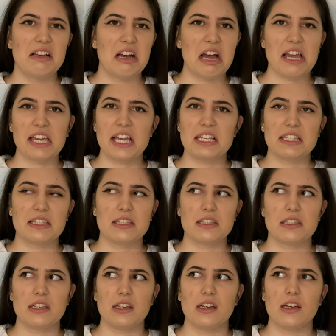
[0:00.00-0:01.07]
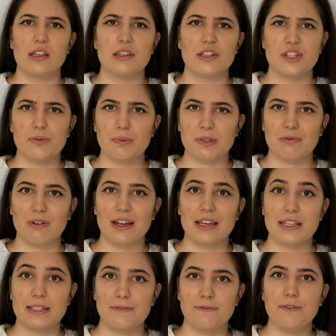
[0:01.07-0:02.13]
I guess the, the cheapest one
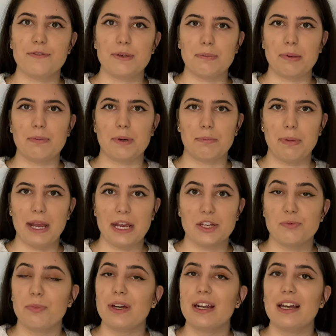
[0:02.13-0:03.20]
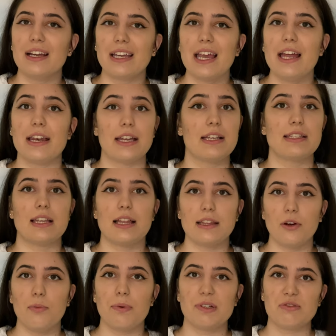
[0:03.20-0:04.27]
is 50 p per page but again it's not
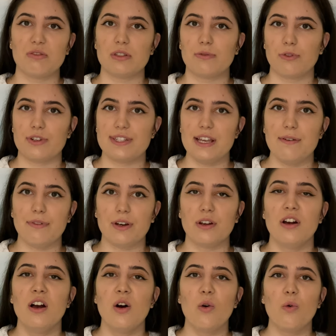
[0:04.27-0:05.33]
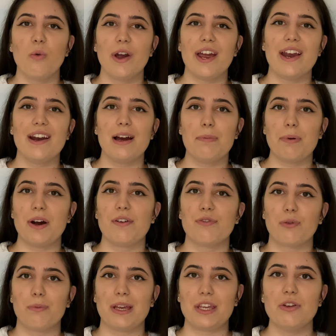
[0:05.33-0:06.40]
open 24 7 where apart
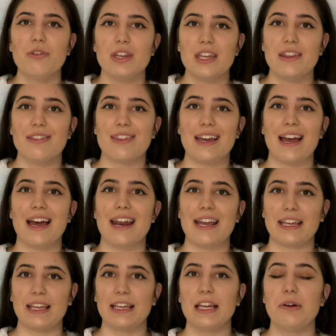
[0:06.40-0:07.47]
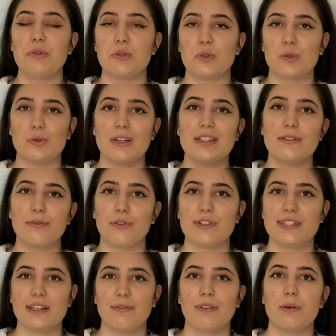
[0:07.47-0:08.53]
from my uni that I can go to 24
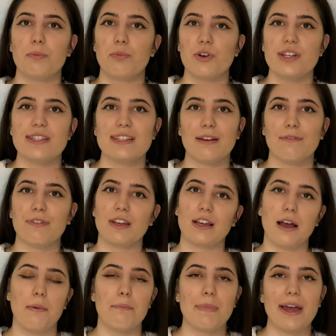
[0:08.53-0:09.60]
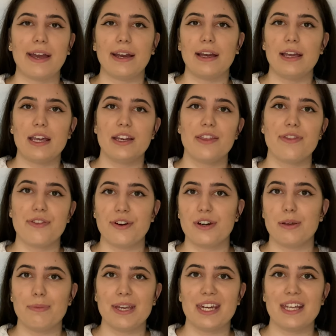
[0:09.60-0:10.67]
7 print something come back in
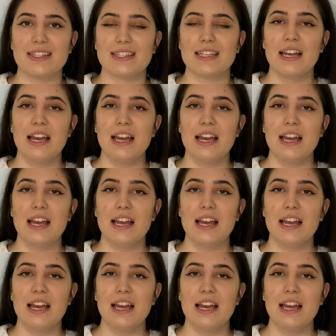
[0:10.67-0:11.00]
30 minutes